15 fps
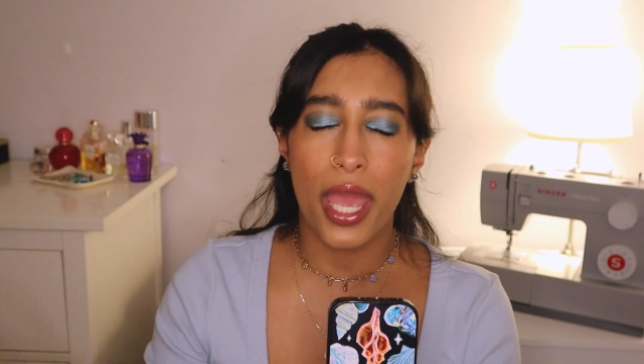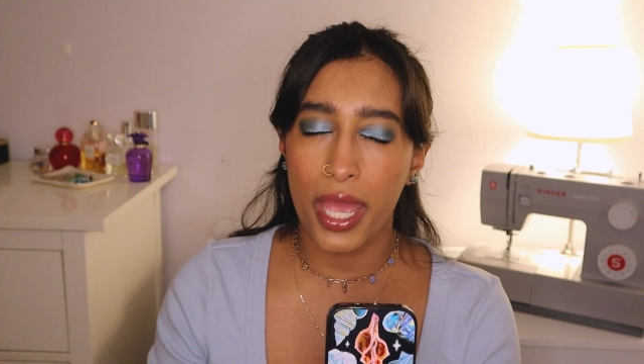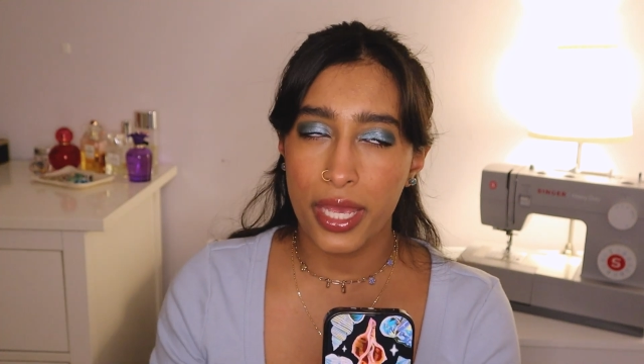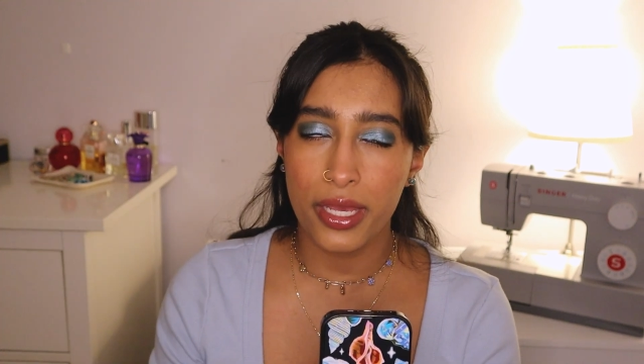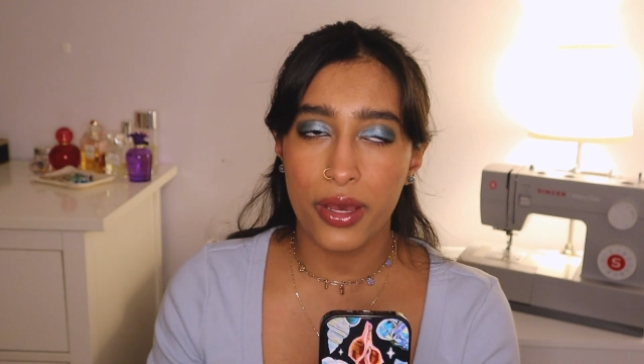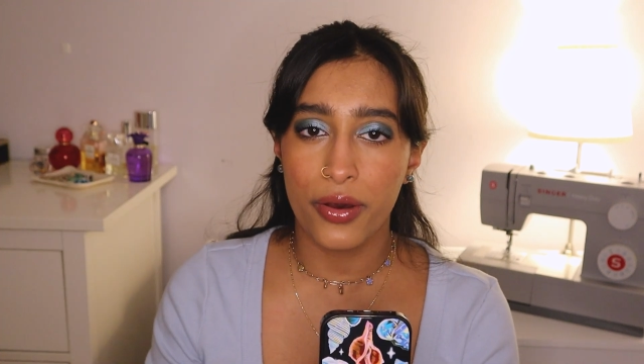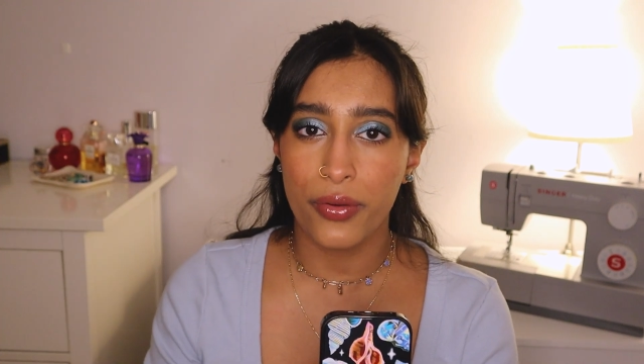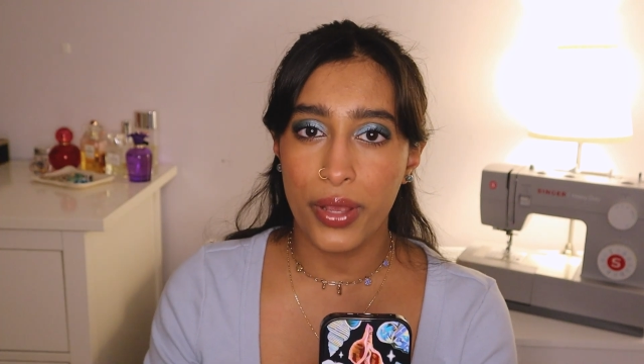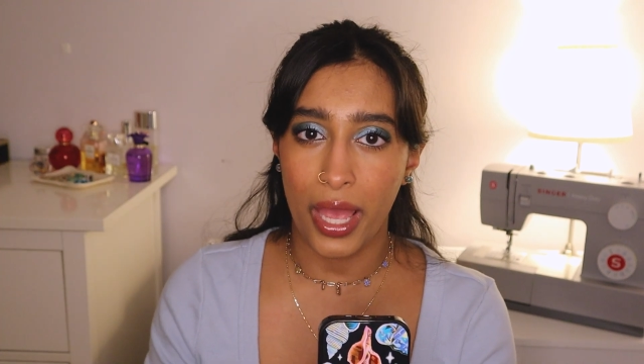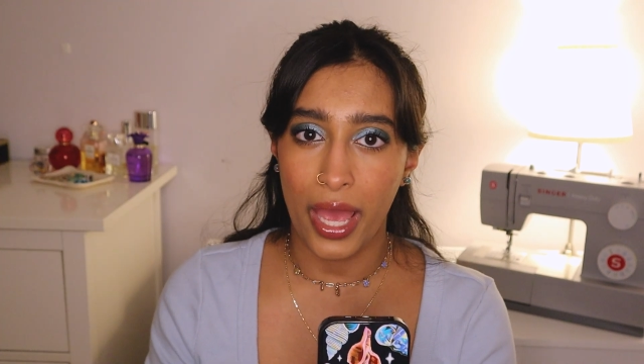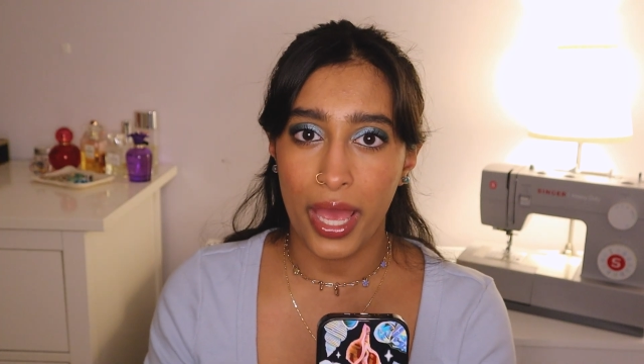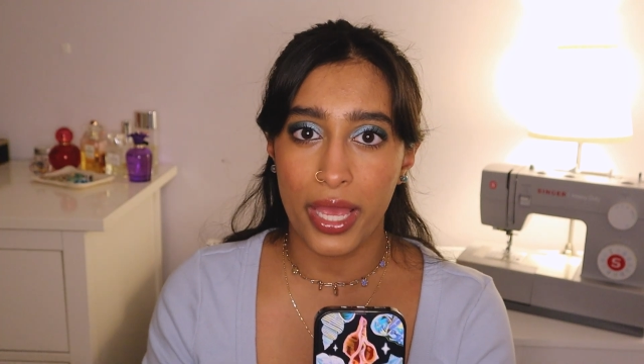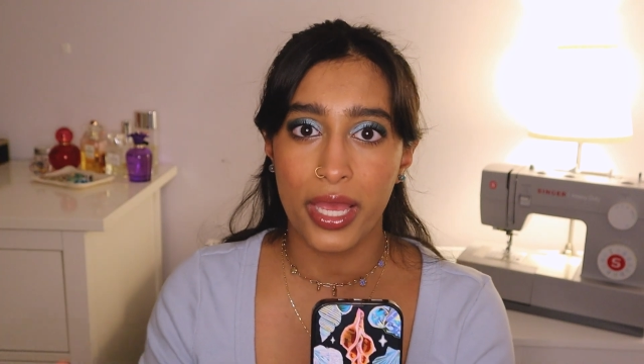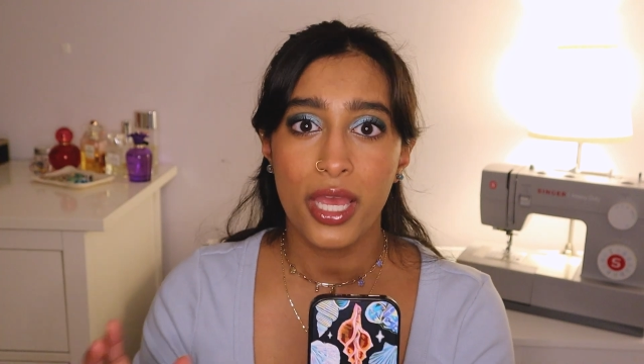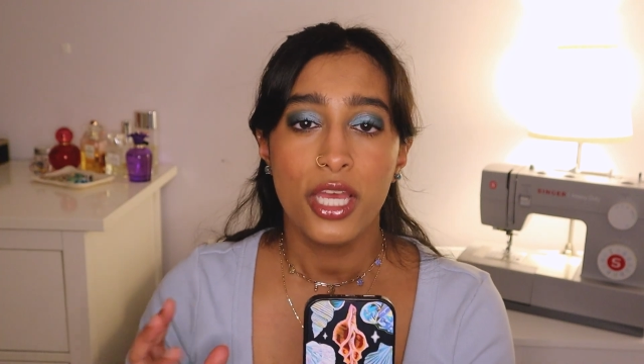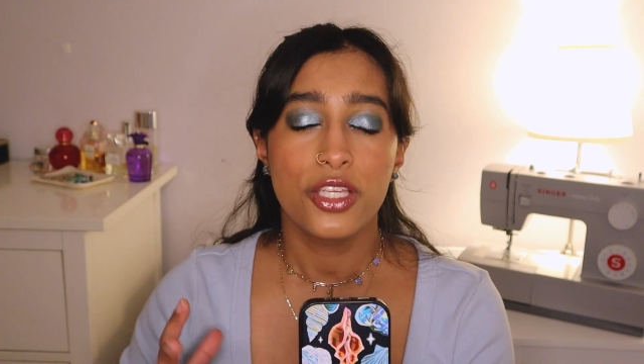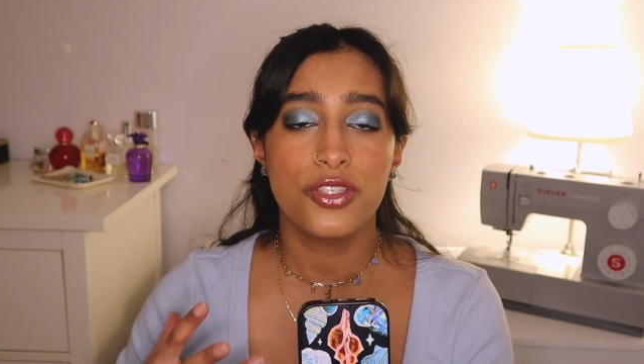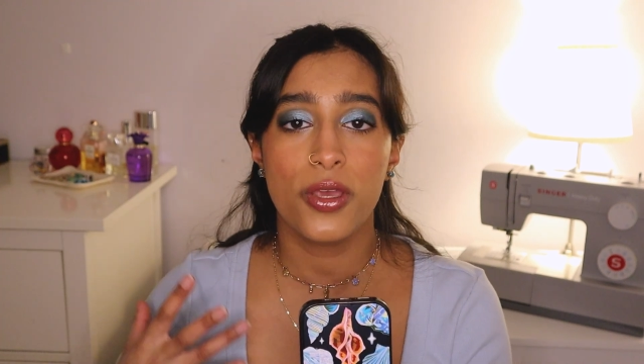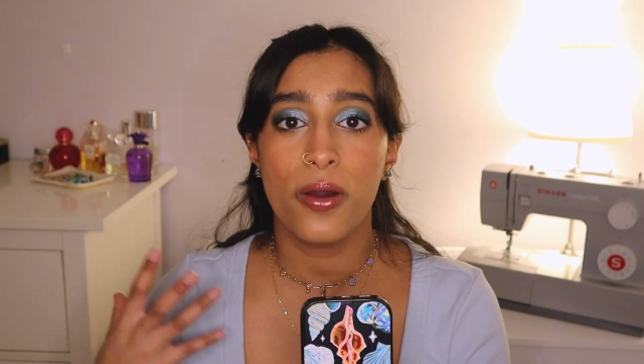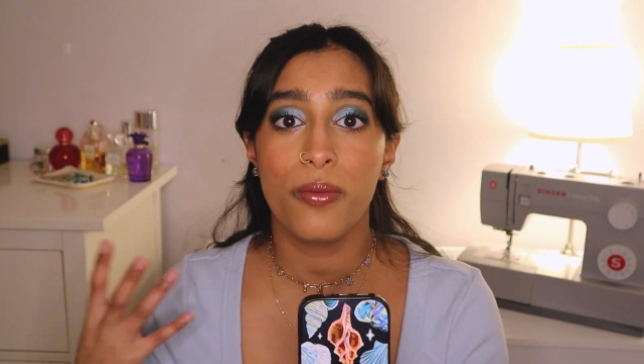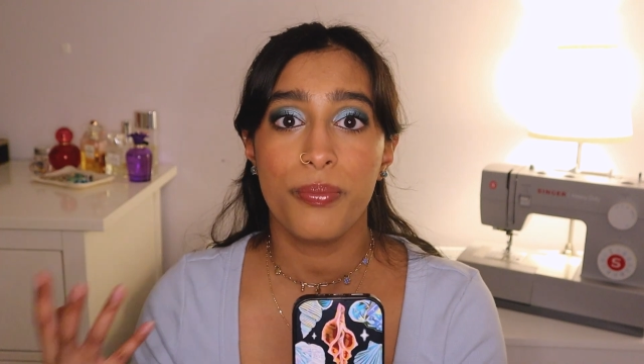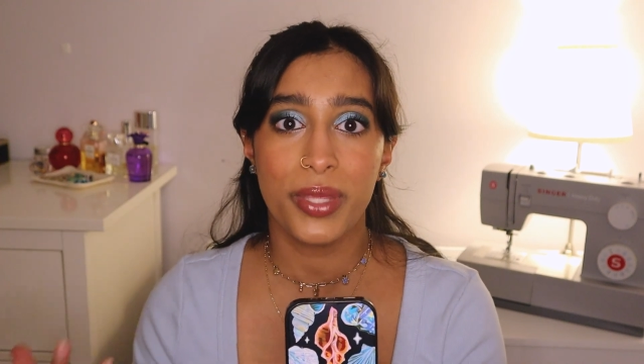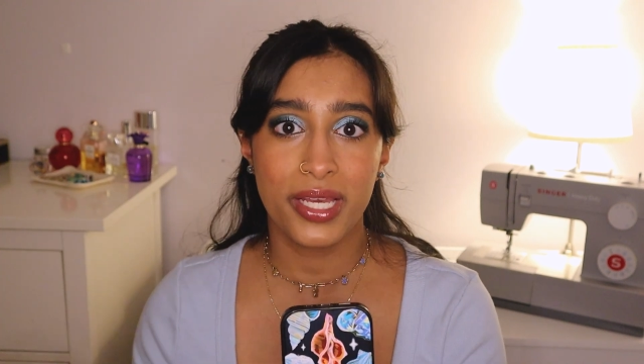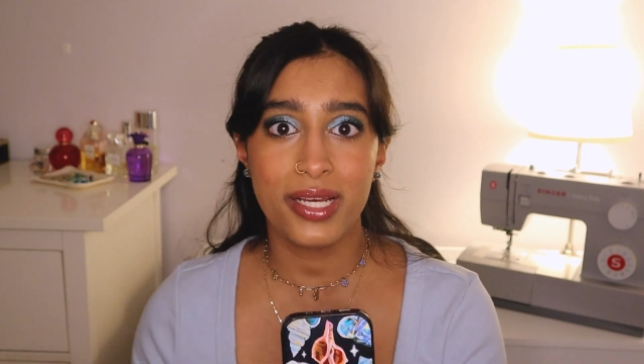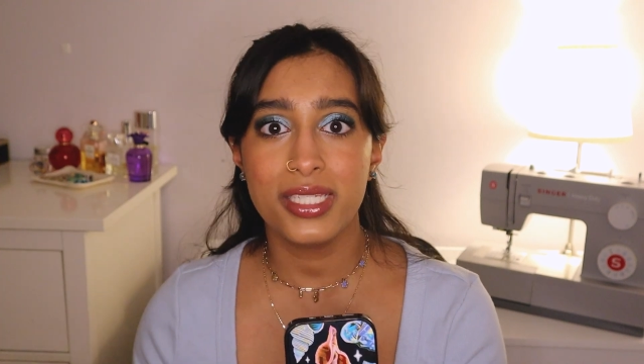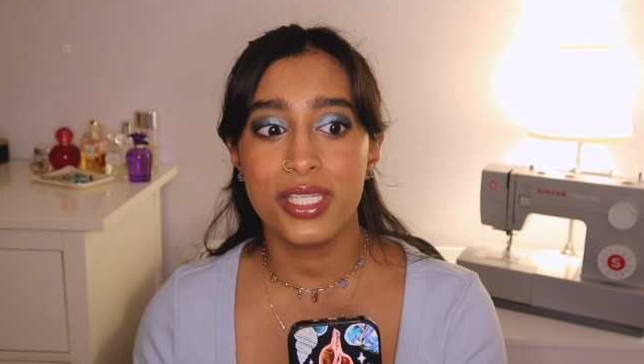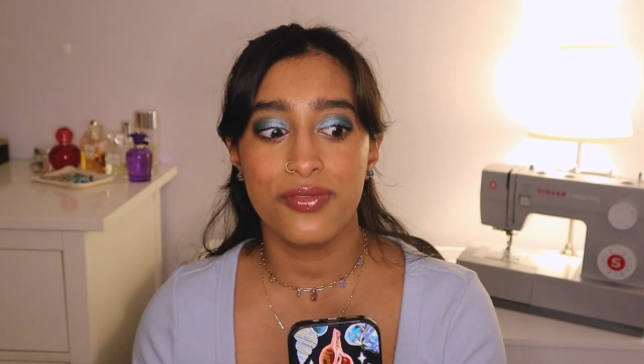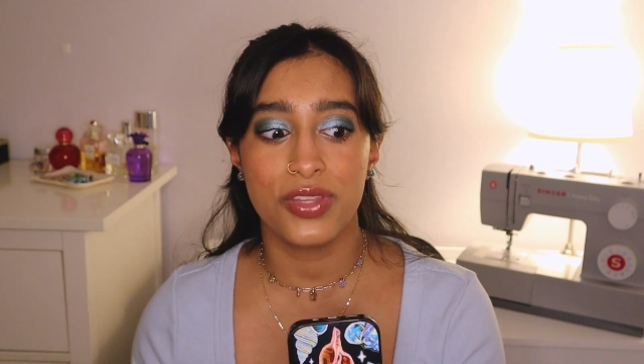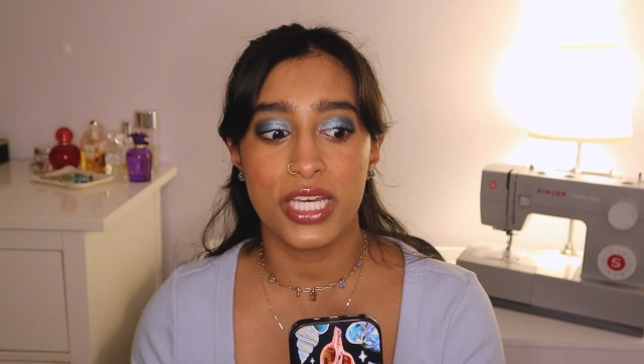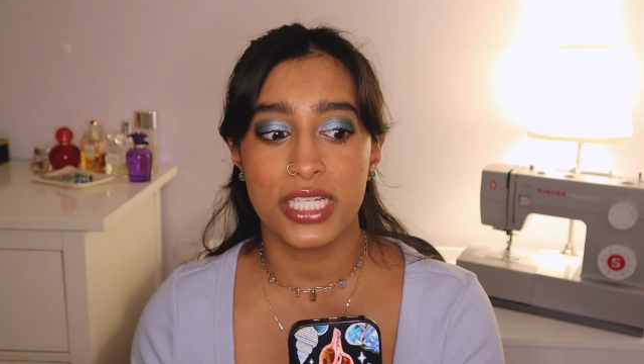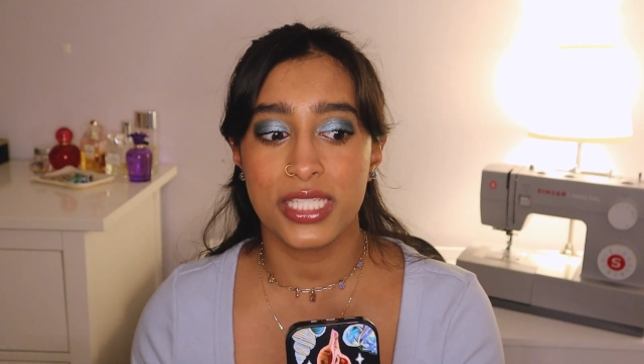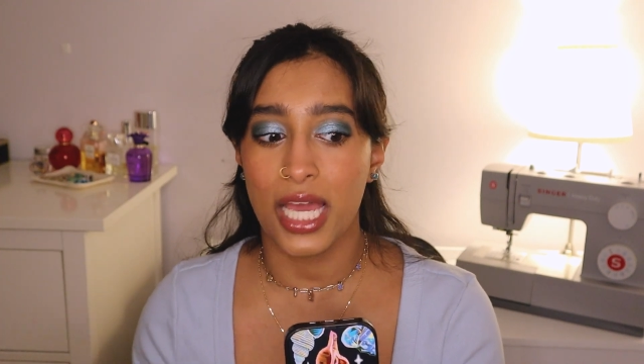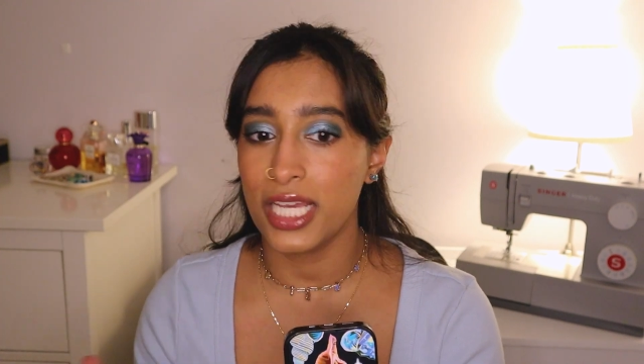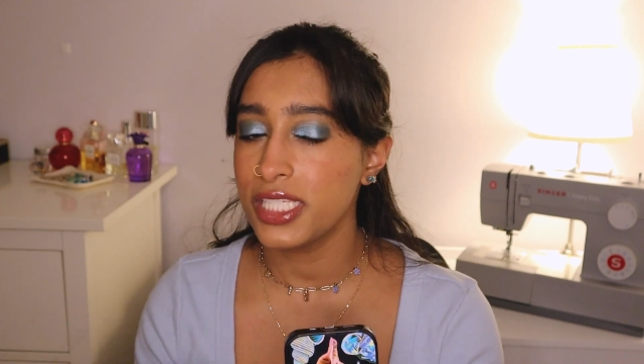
a-okay. So because of this,